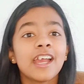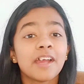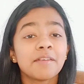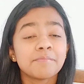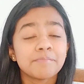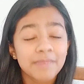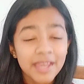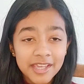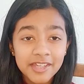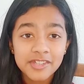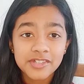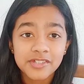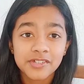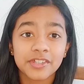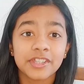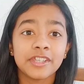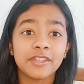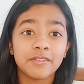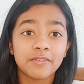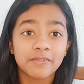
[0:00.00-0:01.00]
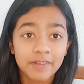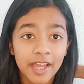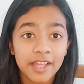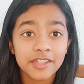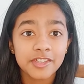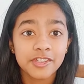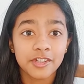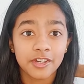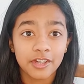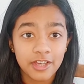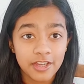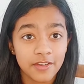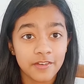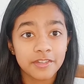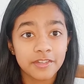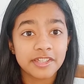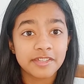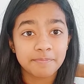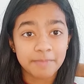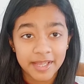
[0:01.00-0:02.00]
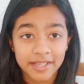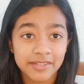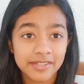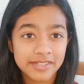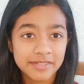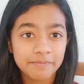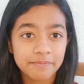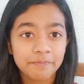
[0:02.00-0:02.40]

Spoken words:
Make sure that you find your own space.